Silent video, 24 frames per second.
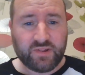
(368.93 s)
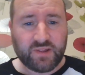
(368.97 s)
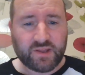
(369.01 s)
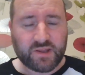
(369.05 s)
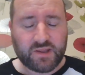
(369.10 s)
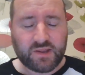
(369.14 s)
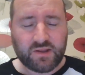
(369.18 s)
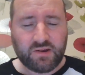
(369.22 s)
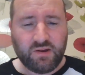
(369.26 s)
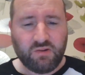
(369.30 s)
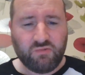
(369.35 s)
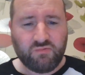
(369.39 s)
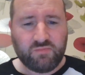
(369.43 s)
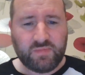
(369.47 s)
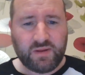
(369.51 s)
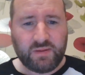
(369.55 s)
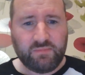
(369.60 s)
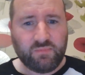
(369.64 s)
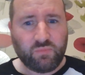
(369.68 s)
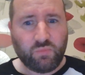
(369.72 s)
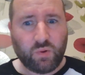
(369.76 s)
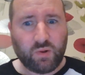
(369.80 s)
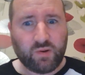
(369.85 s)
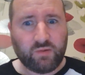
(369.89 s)
Like I can't
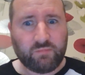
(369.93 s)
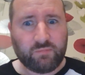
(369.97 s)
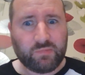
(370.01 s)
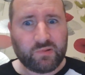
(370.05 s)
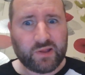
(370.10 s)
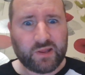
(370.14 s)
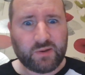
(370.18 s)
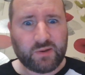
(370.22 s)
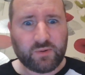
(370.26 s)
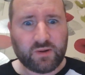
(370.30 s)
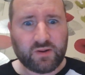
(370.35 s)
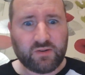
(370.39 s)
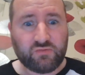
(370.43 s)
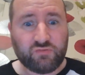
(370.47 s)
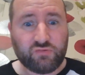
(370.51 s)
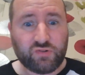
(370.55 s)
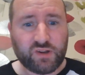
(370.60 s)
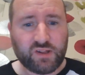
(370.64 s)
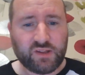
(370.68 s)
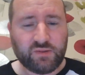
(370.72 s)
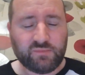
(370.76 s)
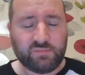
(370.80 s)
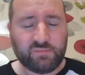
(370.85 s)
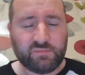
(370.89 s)
remember one I've played where I was
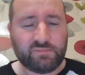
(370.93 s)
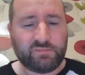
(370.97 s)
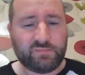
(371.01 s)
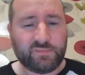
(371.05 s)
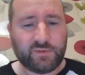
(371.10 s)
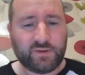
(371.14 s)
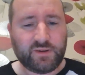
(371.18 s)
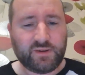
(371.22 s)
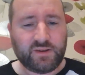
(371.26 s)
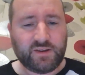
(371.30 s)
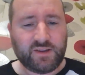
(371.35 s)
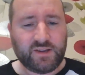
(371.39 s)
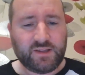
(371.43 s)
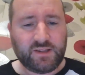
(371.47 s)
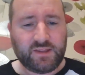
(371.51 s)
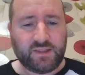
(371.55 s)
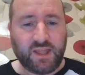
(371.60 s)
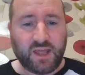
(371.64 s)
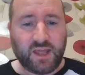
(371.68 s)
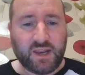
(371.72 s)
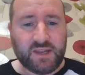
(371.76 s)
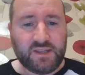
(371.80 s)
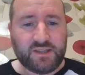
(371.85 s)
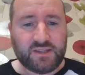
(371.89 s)
really
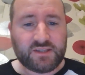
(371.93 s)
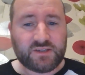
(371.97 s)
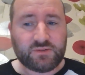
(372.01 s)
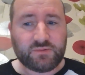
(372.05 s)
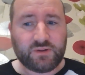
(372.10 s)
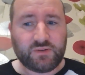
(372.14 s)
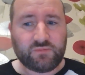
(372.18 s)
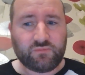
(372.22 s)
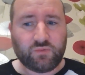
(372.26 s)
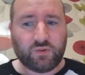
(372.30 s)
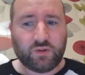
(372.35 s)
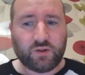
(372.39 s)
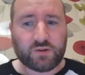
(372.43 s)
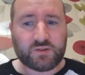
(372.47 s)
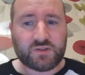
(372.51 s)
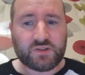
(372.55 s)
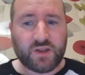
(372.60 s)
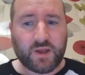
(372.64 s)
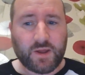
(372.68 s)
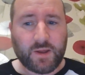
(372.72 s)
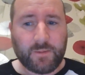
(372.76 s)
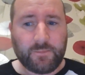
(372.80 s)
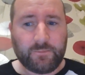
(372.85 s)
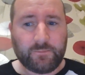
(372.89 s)
that into it for a long
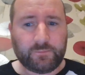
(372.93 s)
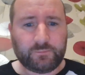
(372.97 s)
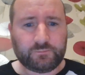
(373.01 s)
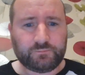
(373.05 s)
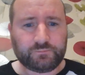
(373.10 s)
time.